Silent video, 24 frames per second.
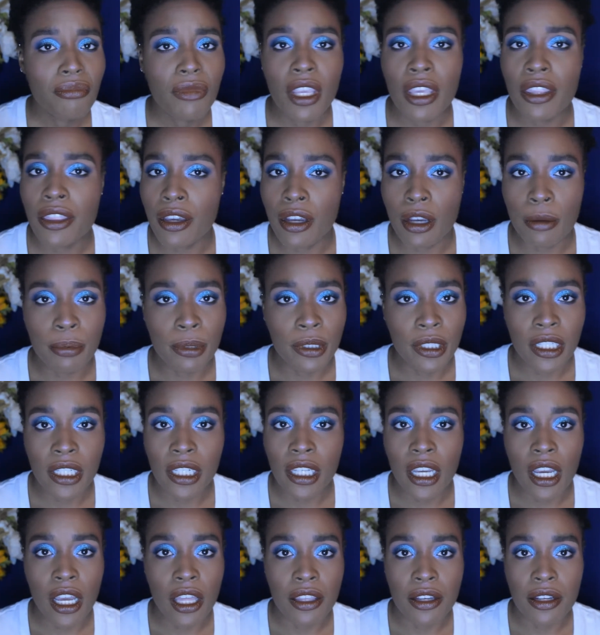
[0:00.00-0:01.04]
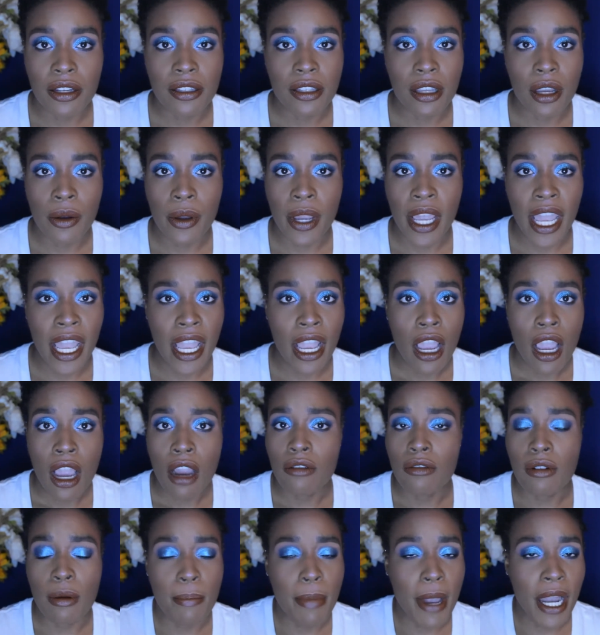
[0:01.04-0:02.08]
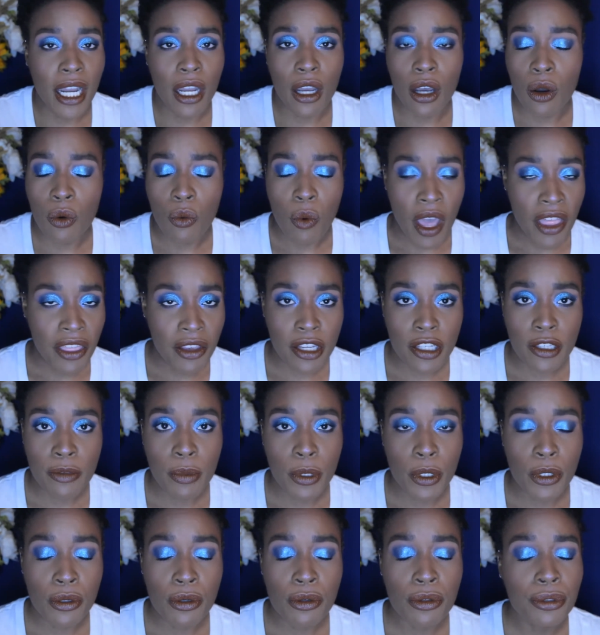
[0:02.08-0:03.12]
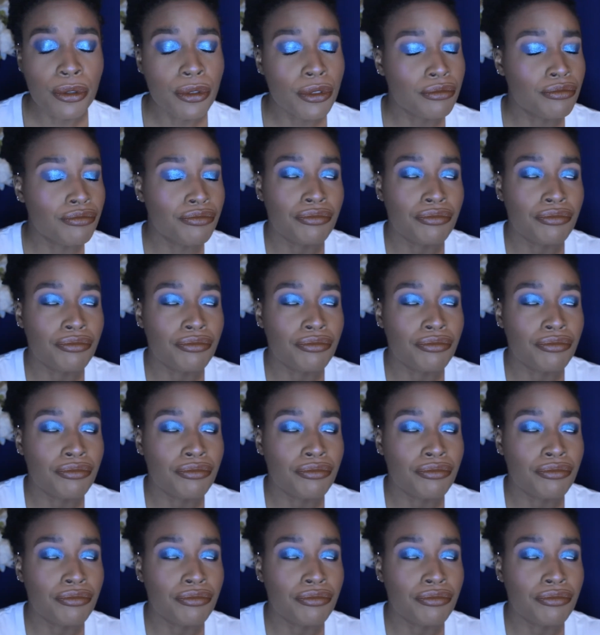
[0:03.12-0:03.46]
There are plenty others, okay? Rebecca Weatherspoon,